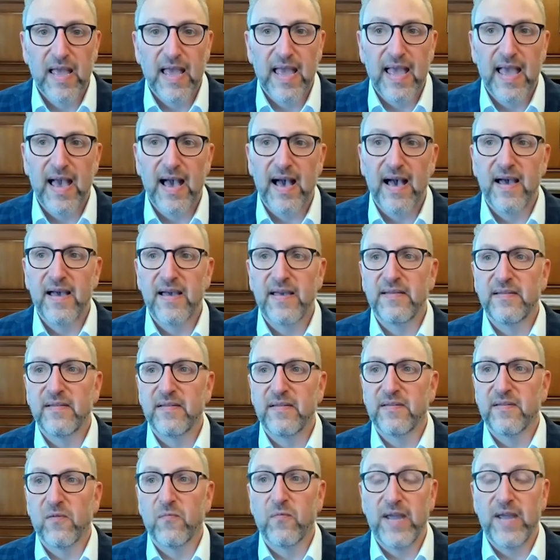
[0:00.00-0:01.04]
And
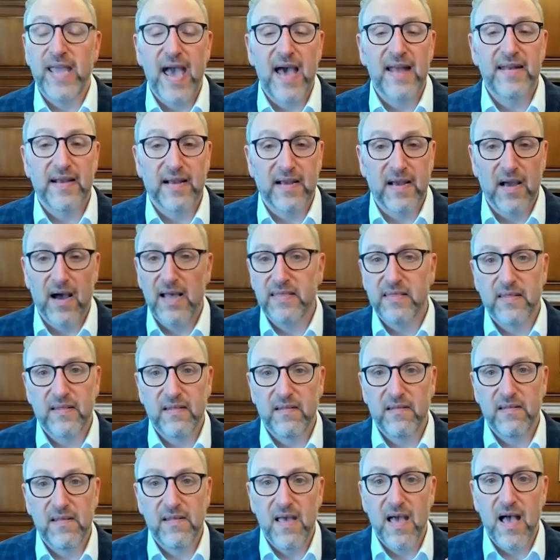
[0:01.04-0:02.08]
so we had to cut
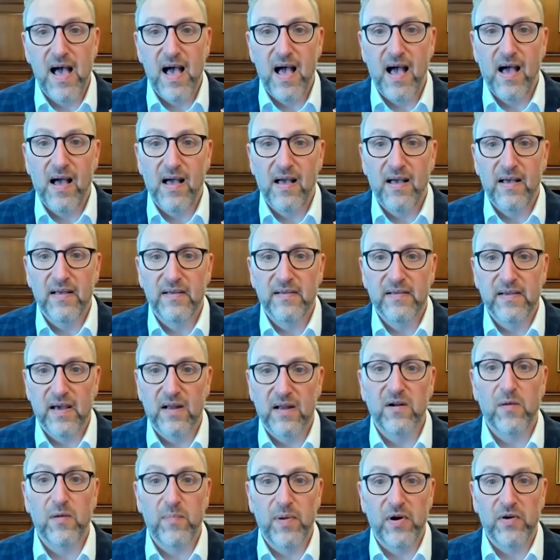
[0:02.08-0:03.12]

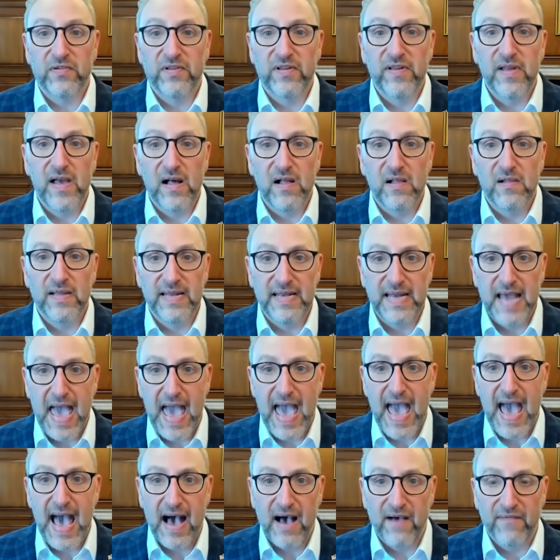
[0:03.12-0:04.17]
our personnel in
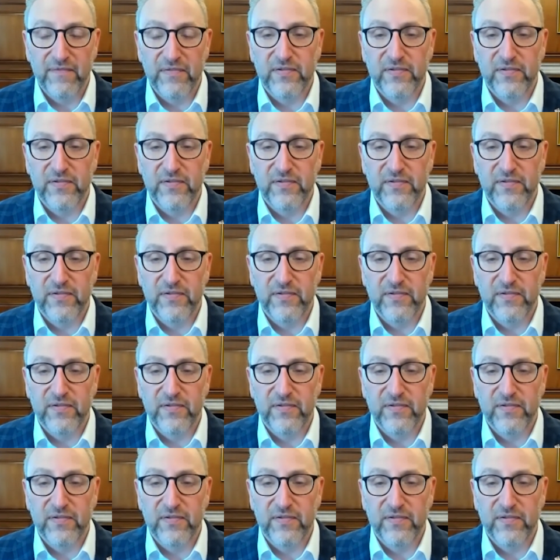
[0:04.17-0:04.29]
half.